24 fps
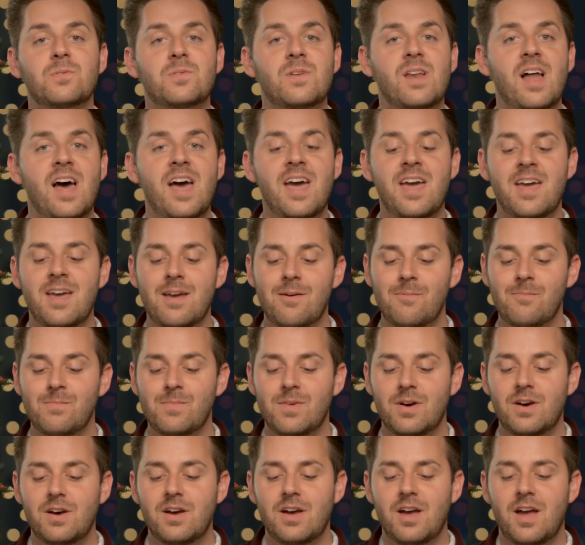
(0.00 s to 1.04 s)
sleigh,
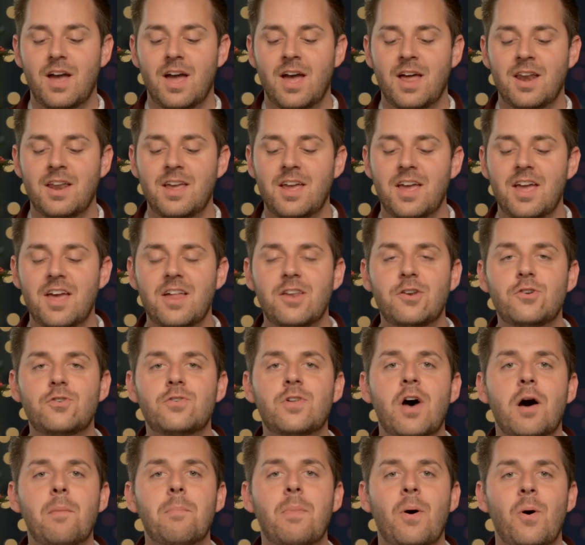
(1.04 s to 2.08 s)
and he
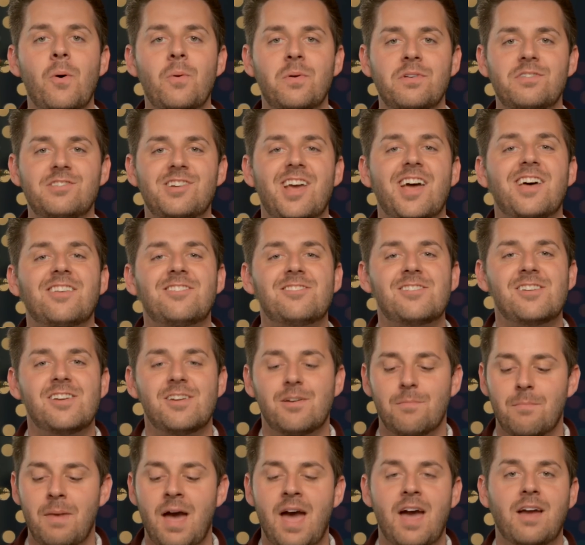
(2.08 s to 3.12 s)
hitched up old Jesse
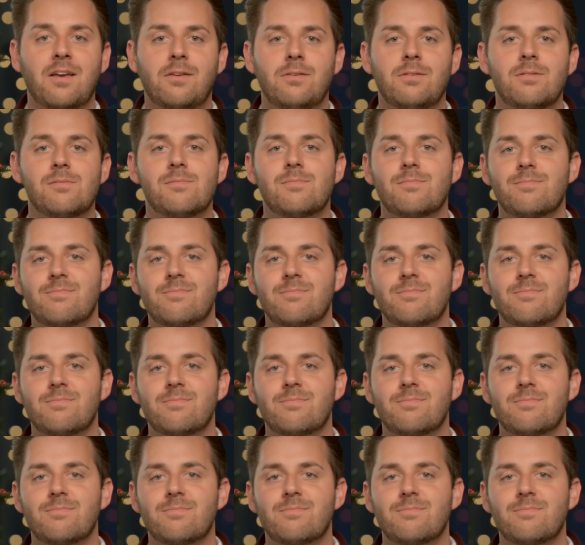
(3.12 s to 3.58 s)
Max.